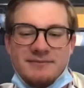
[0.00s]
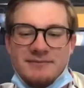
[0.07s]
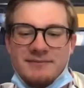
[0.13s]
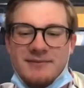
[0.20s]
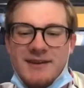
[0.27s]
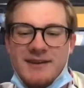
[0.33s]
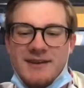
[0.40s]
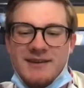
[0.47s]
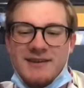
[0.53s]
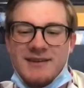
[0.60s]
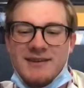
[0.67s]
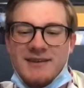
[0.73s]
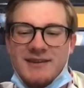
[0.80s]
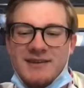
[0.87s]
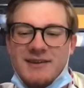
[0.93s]
Thank you.
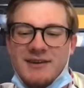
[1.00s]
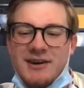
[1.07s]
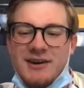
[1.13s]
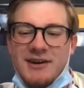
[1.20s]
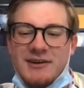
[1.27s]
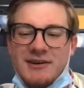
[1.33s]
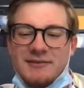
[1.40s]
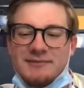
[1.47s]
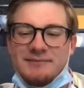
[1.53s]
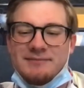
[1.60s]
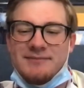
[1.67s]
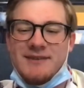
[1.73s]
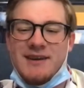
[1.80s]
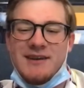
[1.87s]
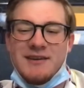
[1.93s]
Um,
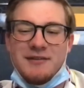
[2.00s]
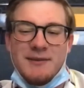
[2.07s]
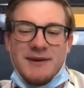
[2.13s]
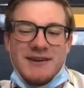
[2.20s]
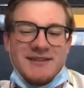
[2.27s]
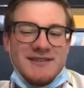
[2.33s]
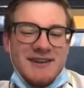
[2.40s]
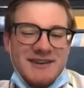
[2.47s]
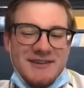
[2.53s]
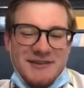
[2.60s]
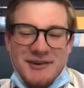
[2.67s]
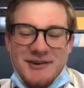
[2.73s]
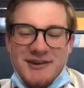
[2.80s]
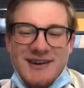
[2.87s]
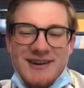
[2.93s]
if my stats are
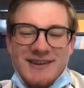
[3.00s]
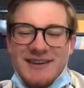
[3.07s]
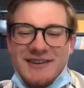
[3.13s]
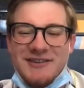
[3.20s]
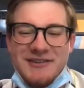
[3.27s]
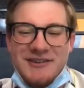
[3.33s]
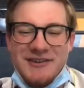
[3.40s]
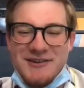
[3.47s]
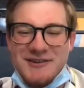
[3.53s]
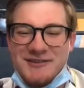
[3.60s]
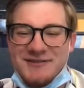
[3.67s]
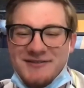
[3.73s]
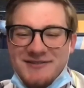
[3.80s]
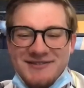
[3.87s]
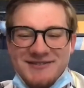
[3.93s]
correct, I don't know.
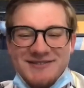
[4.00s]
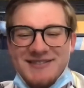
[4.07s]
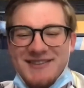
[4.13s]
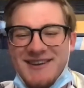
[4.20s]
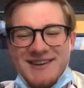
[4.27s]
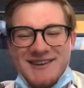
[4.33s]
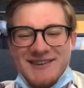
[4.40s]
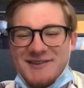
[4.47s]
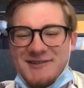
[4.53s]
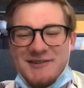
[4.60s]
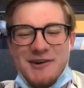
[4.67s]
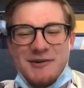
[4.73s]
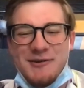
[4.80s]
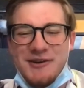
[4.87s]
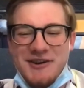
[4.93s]

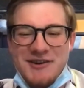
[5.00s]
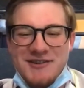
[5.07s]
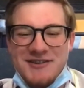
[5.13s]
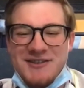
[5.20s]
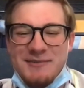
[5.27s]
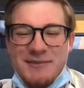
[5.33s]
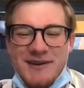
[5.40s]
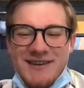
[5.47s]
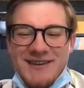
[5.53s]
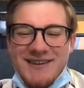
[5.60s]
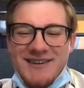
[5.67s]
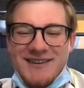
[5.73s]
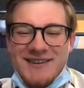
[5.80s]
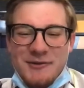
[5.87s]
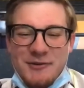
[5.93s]
No one knows, but
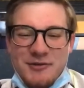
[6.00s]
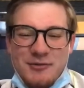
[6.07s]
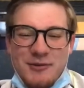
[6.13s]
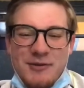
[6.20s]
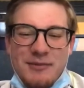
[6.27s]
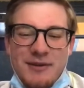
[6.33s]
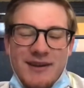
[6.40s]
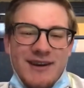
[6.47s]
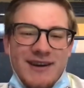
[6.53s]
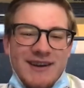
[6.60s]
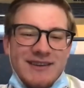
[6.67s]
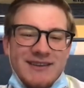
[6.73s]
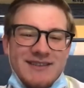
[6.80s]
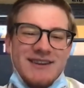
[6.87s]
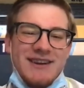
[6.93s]
there was one block
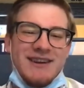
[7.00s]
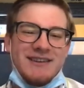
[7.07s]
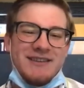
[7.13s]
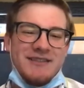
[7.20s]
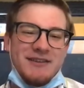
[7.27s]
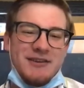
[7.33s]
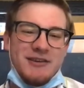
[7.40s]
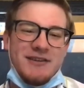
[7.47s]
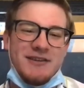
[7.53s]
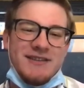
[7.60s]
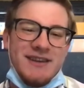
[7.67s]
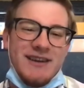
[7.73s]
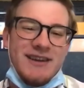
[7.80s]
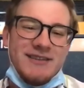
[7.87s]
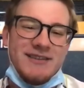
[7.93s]
in the second and third
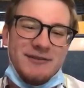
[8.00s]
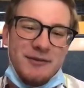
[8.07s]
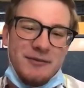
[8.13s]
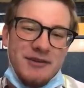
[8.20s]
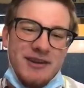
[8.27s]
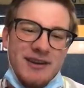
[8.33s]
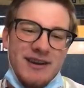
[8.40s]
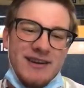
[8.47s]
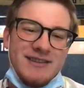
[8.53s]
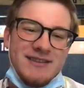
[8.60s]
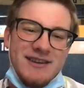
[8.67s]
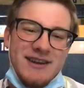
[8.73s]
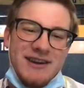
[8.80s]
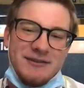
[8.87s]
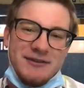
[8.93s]
set from you guys
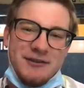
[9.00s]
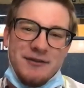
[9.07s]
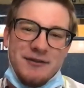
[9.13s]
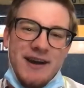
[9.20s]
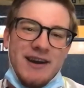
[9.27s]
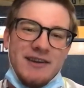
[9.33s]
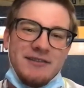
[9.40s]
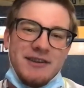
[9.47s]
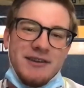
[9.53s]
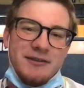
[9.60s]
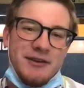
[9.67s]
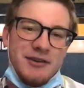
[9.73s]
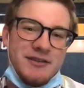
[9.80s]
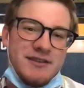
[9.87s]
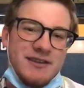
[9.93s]
after five in the
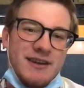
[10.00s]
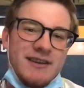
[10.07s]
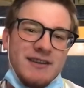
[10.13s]
first set.